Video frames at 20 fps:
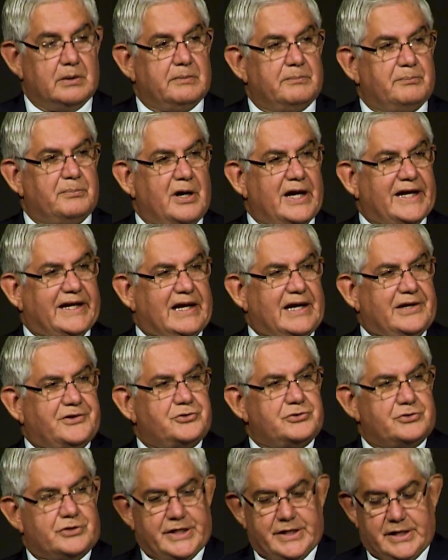My
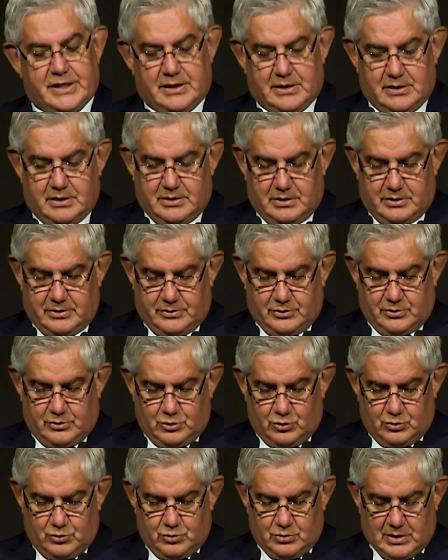country,
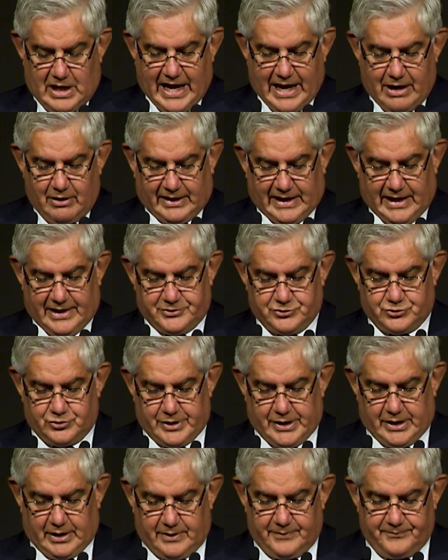our
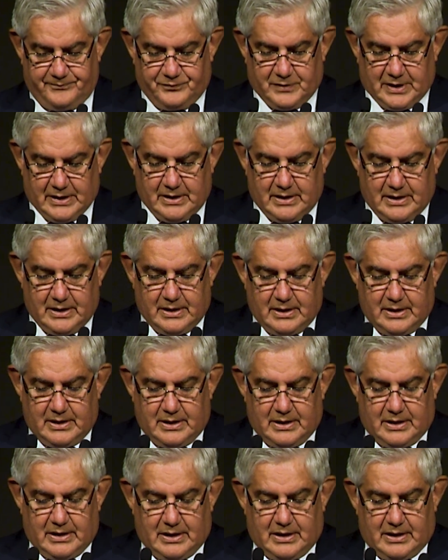country.
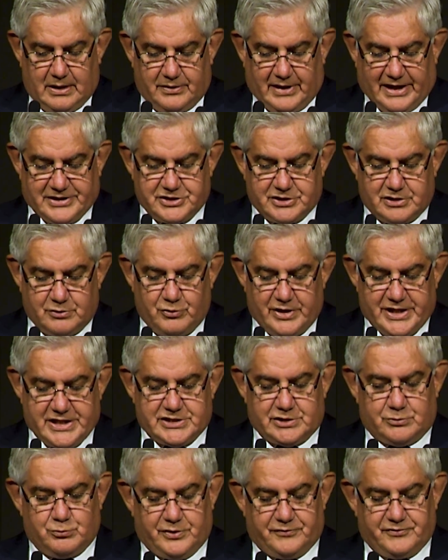That's the
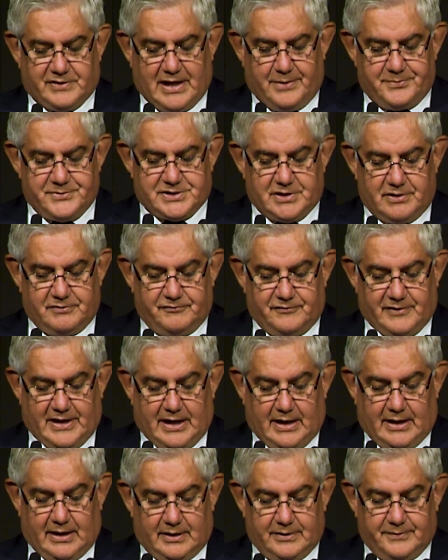reason we've come so
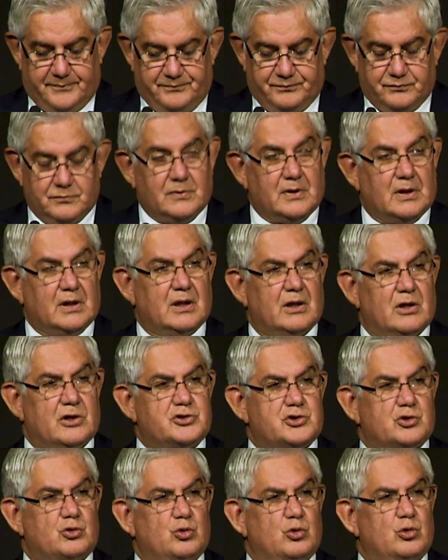far.
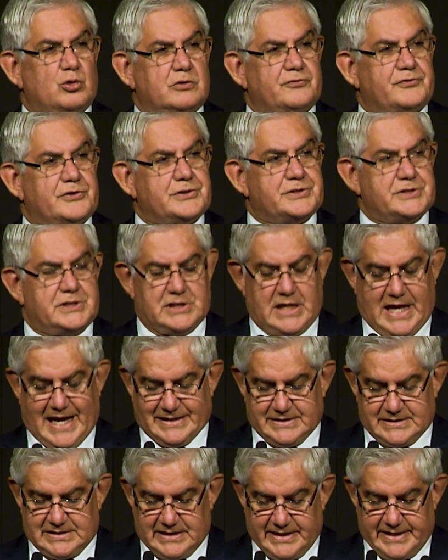As all of us,
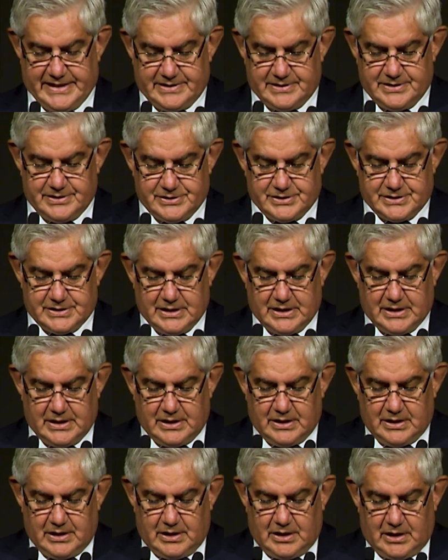as leaders,
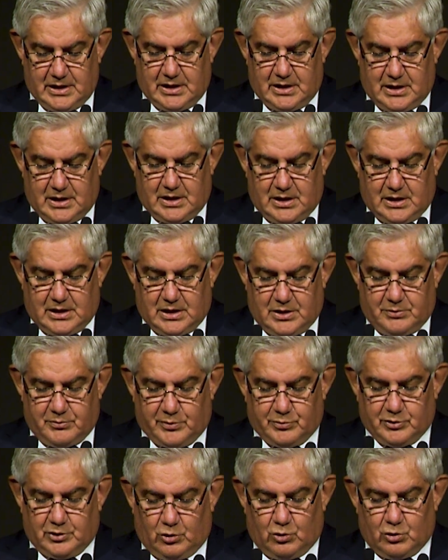we
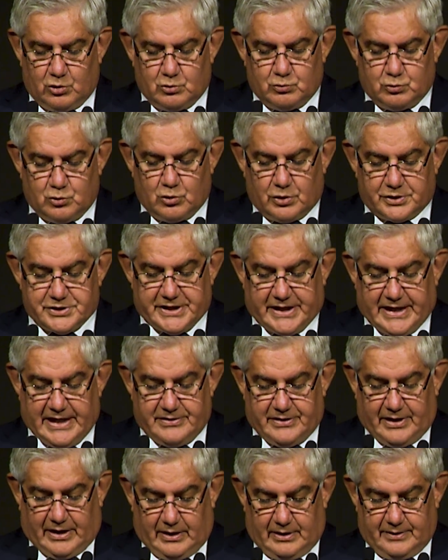will all walk
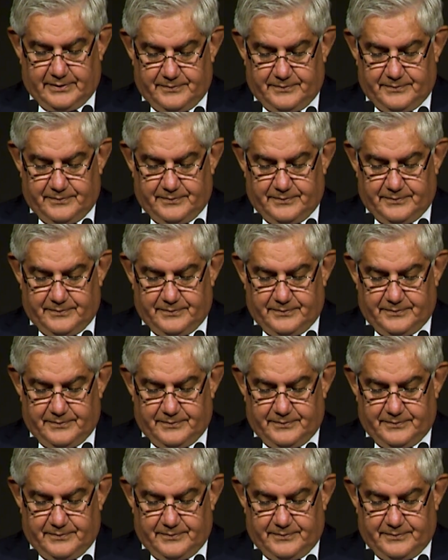together